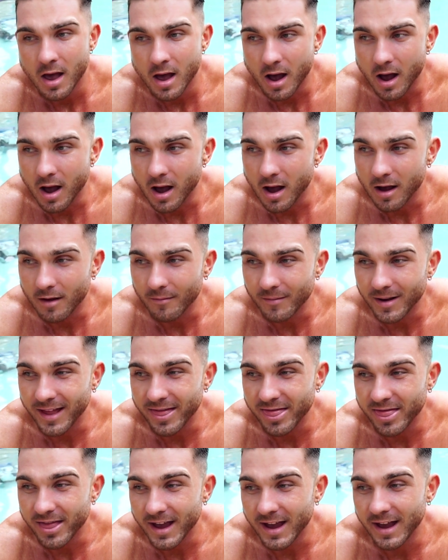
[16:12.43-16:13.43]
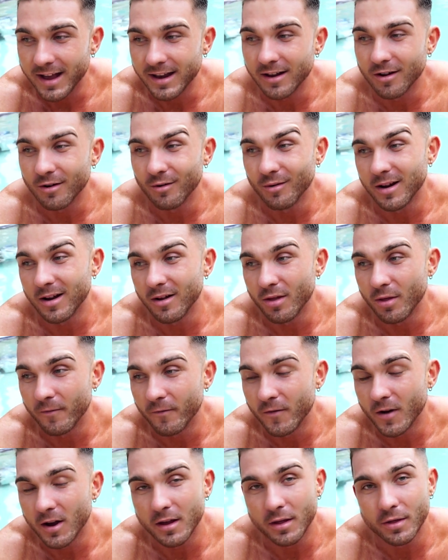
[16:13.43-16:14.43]
And then around
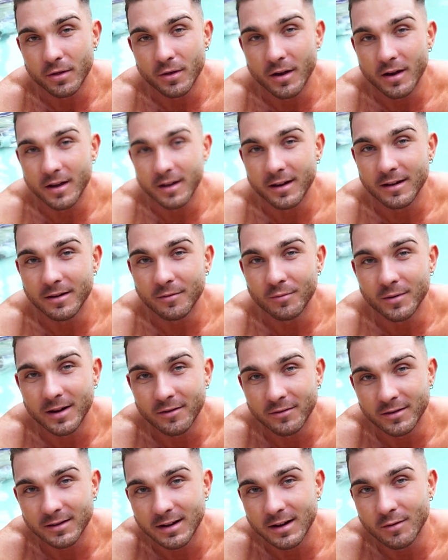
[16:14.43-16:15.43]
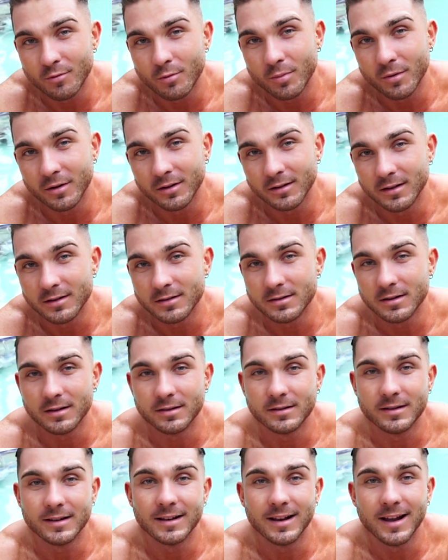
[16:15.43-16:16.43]
5:30 we have a table booked at
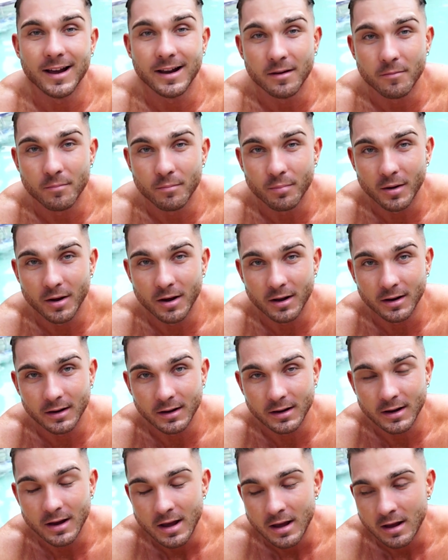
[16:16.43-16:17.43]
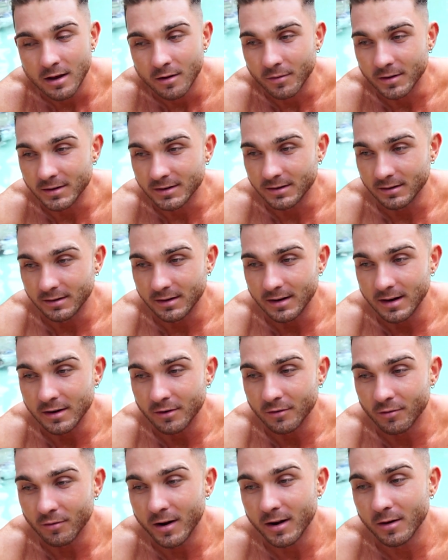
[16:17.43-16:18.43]
Justin Lane in Burley, which is an
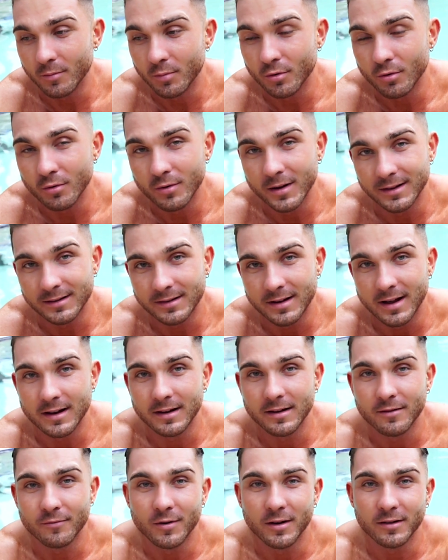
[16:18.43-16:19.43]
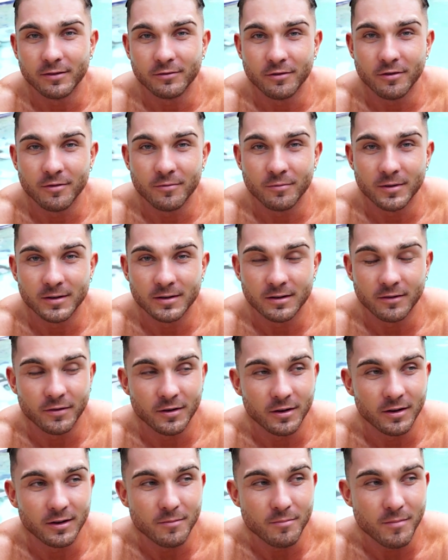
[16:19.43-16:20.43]
incredible Italian restaurant which I've
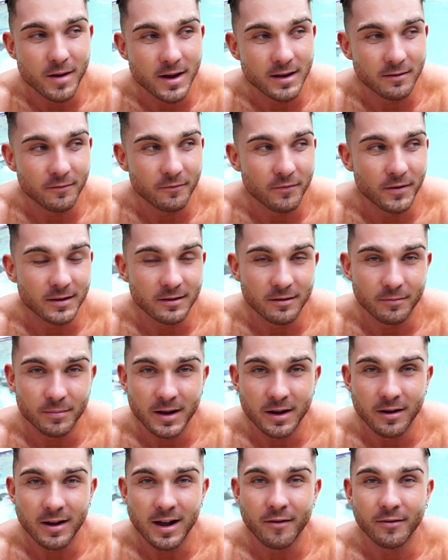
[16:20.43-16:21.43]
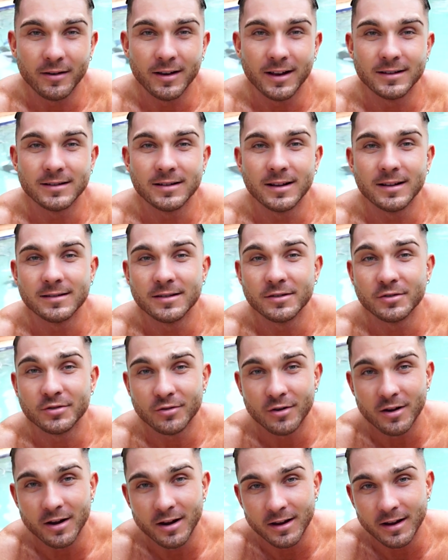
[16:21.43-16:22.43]
heard amazing things about. I haven't had a chance to
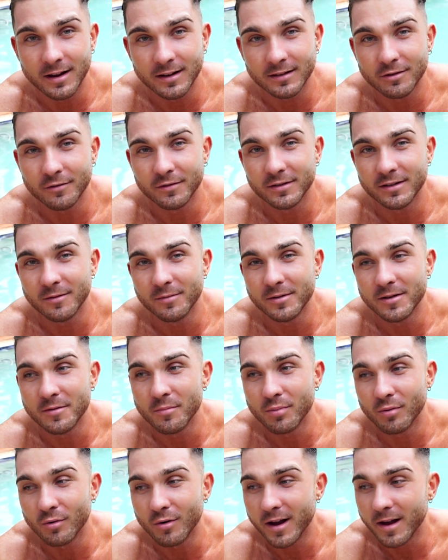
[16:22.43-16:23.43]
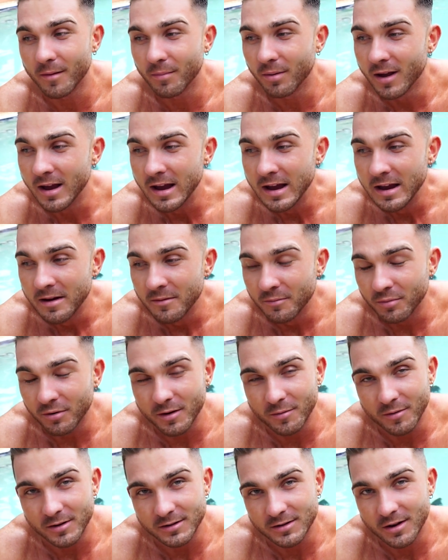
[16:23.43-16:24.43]
try it yet because obviously I've been in prep
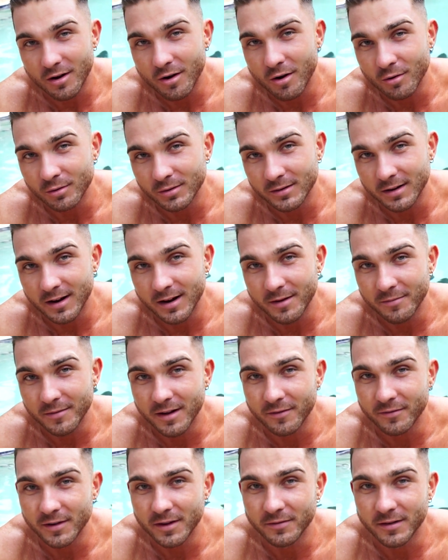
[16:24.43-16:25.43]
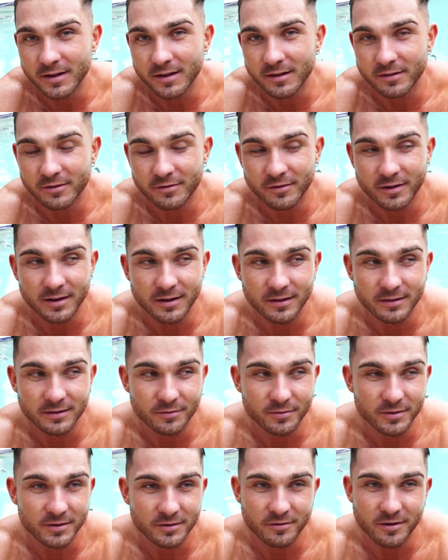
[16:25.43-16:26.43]
pretty much the whole time that I've lived in Australia, so
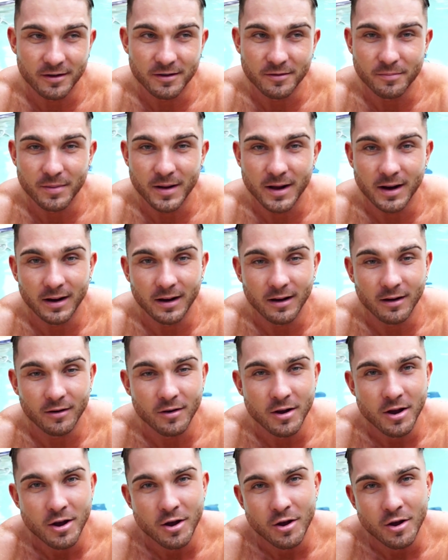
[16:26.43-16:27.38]
we're just trying to bang out